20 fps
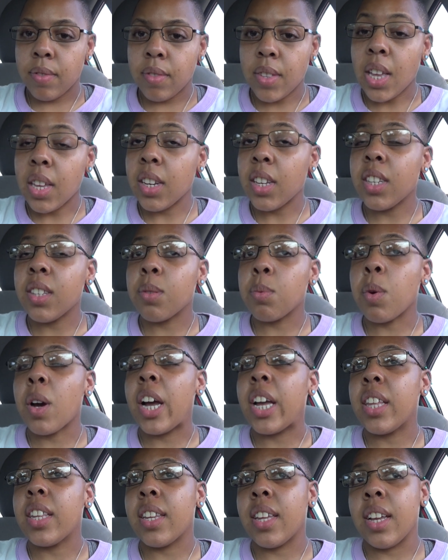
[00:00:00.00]
Now, this
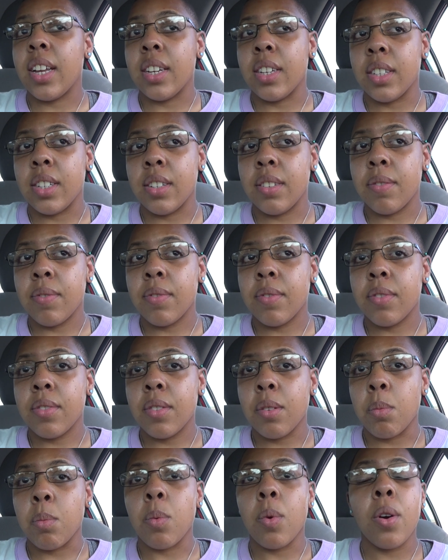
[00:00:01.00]
white lady
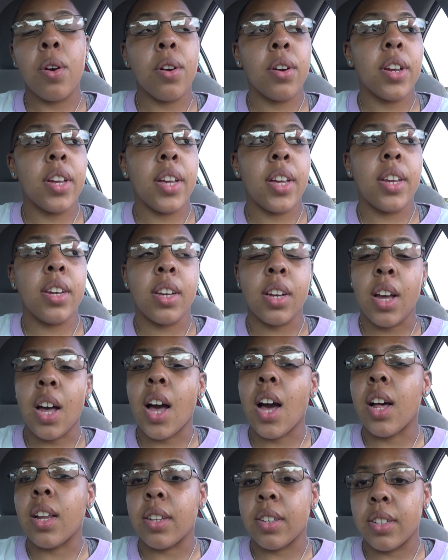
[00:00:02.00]
worked in a
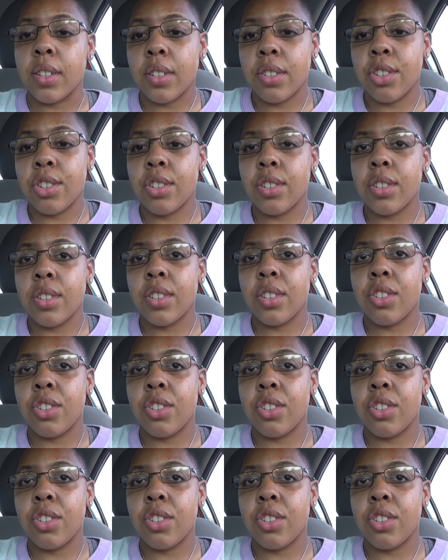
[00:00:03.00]
college.